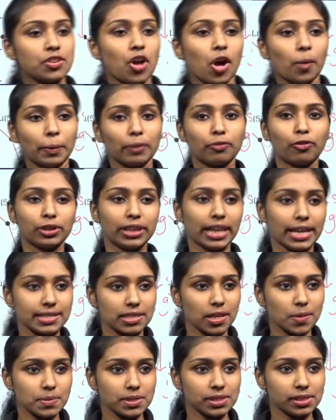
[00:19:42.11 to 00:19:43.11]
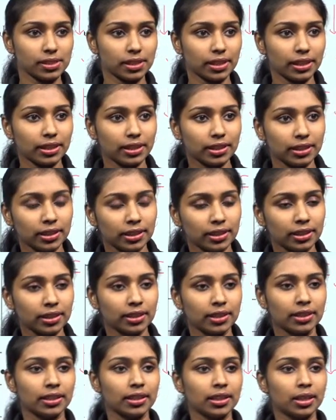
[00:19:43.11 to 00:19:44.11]
topic for the exams.
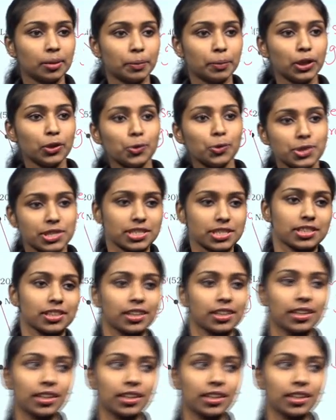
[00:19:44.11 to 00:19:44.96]
Piyush,